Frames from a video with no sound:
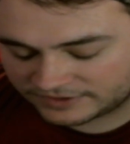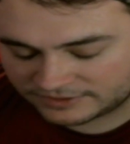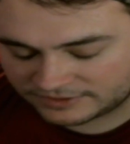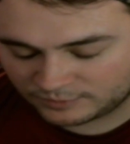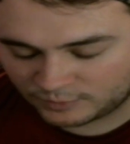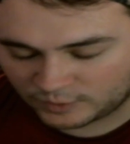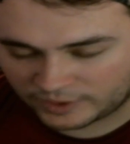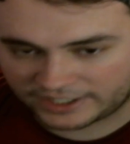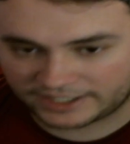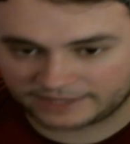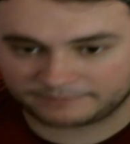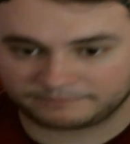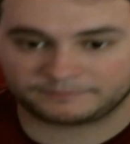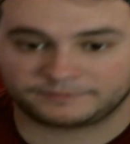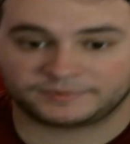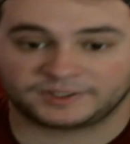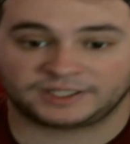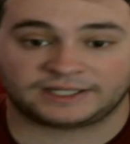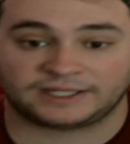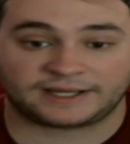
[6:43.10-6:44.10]
when I'm
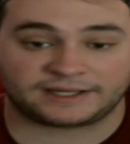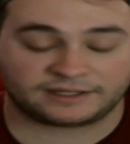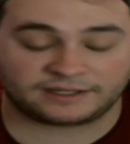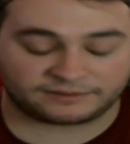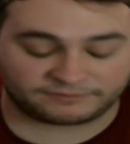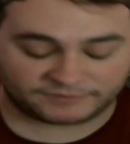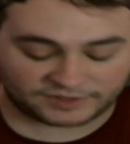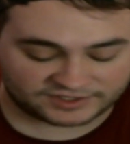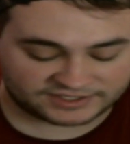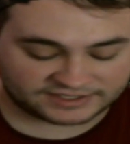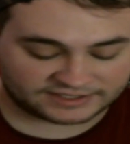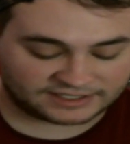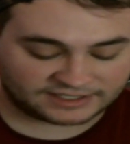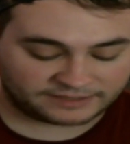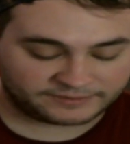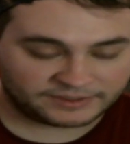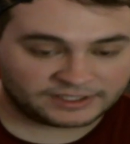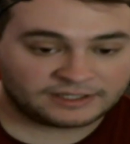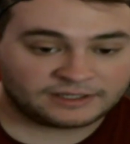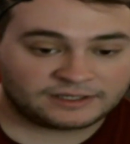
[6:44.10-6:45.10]
playing most of the
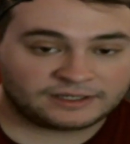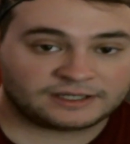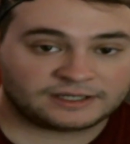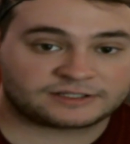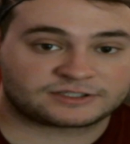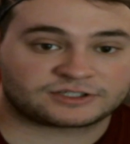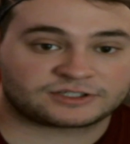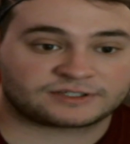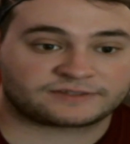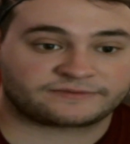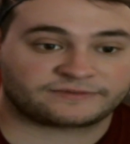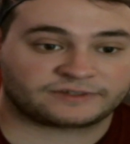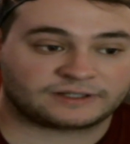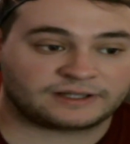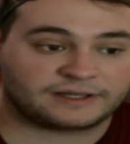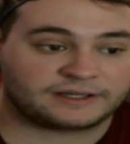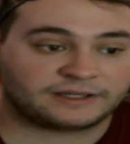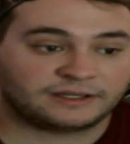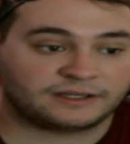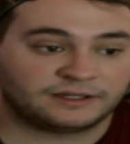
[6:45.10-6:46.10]
time. It's just for
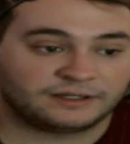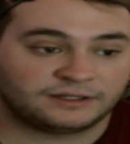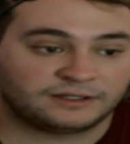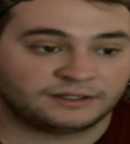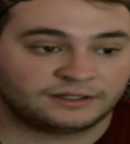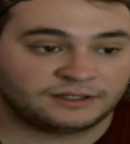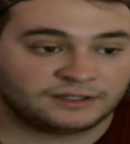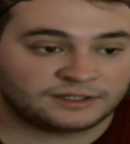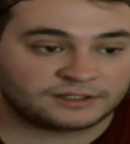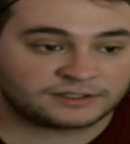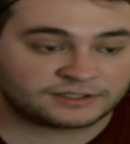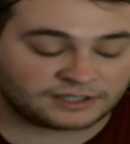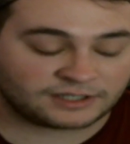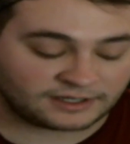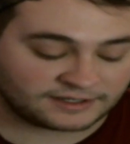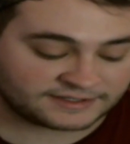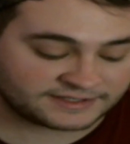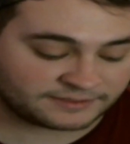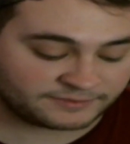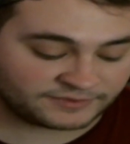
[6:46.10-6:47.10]
like
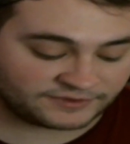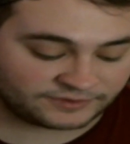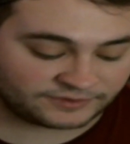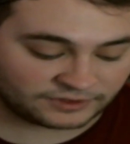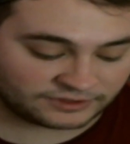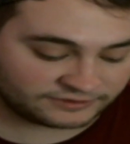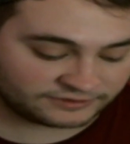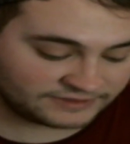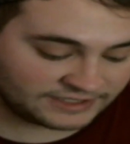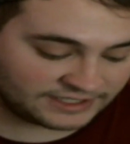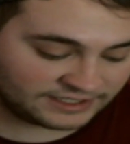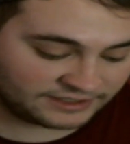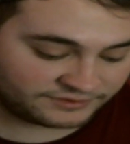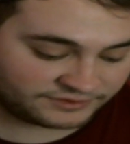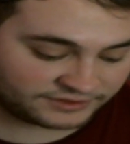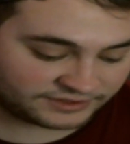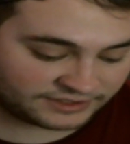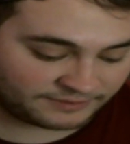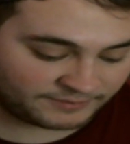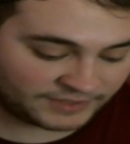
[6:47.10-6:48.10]
tossing before a
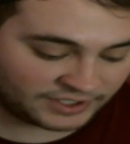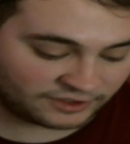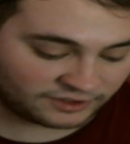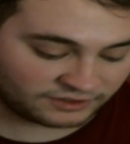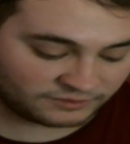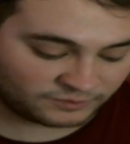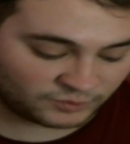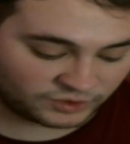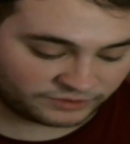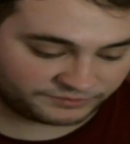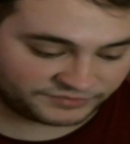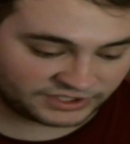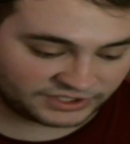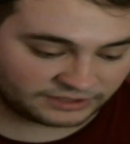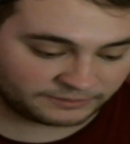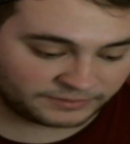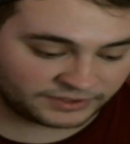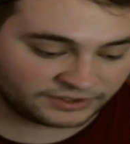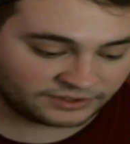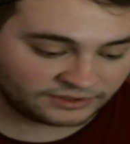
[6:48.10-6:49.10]
round, get my arm warmed
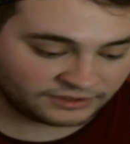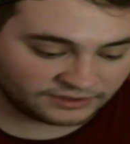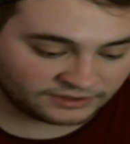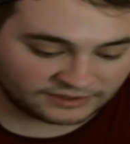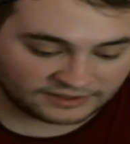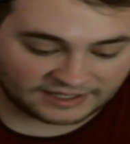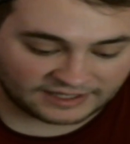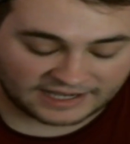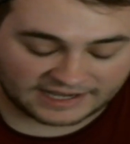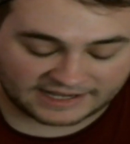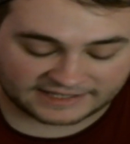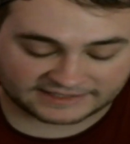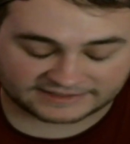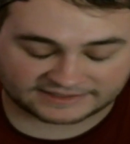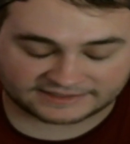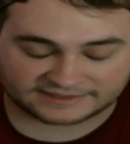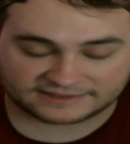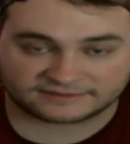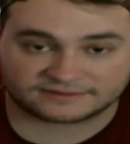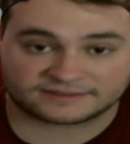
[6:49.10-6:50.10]
up.
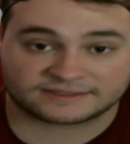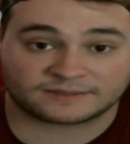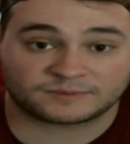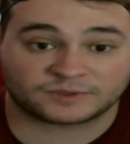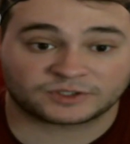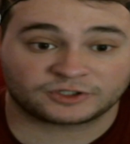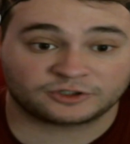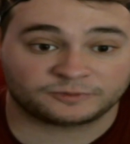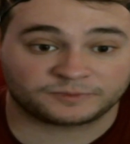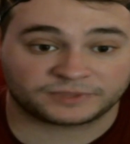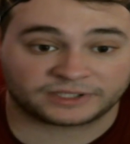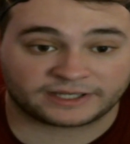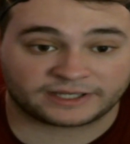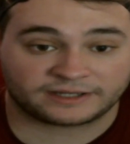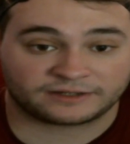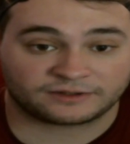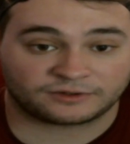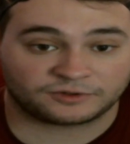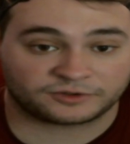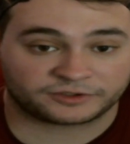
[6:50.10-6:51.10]
As someone who
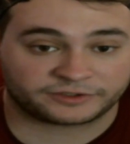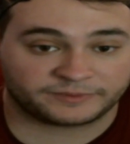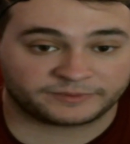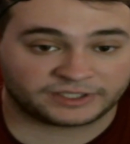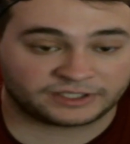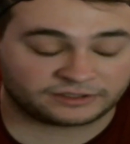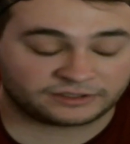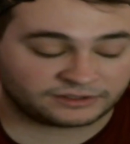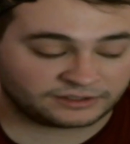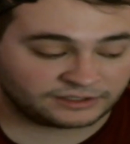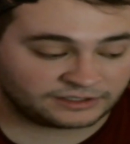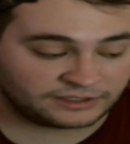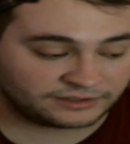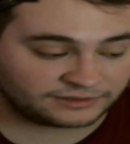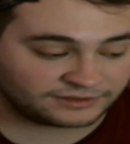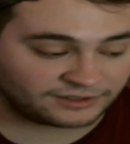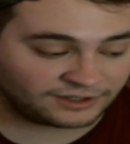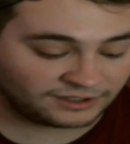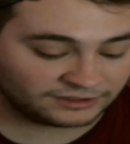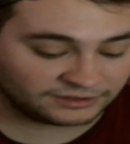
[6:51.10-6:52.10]
played Ultimate
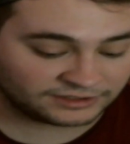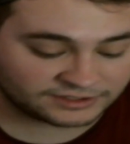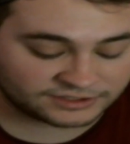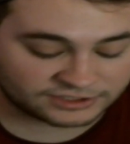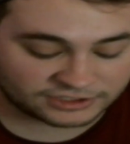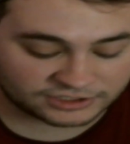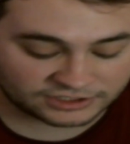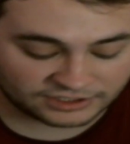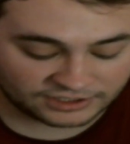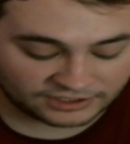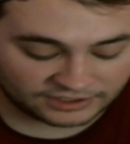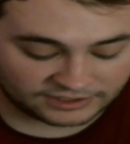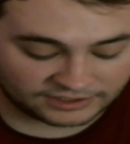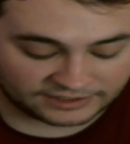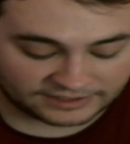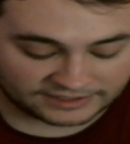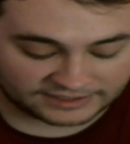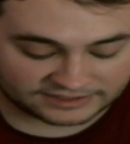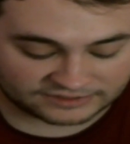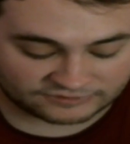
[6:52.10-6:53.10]
in college,
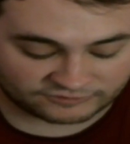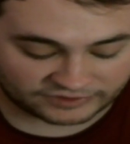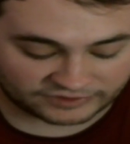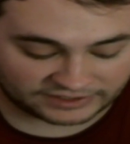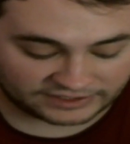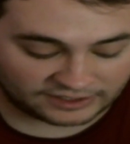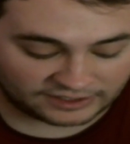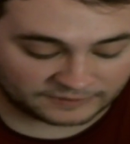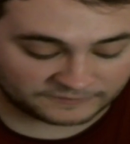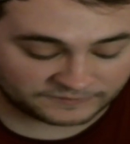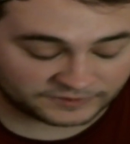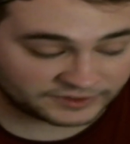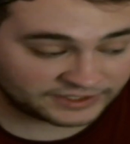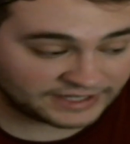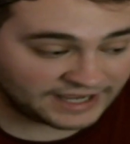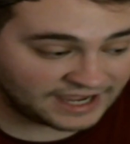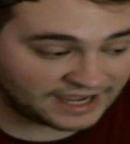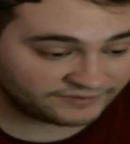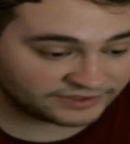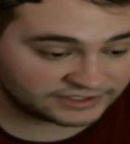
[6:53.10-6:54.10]
it's really helpful to
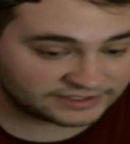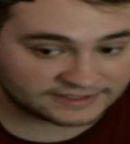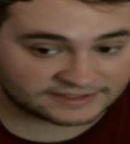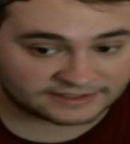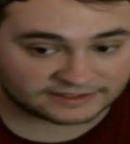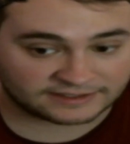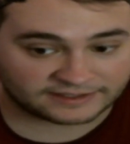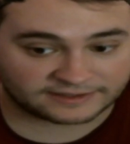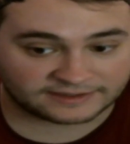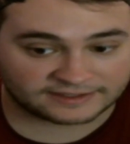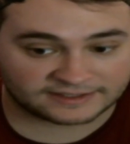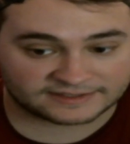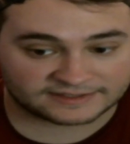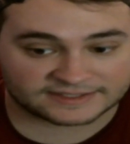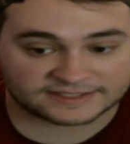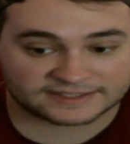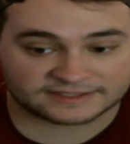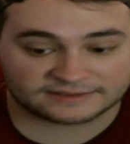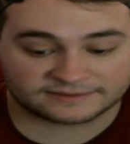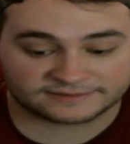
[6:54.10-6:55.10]
have a disc like
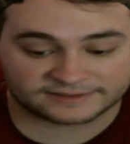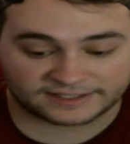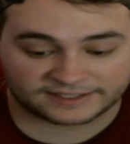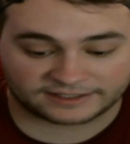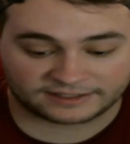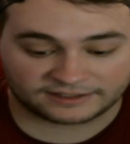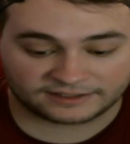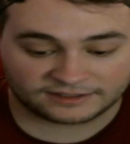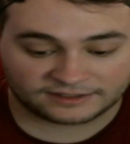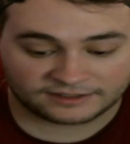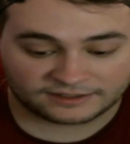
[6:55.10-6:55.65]
this, like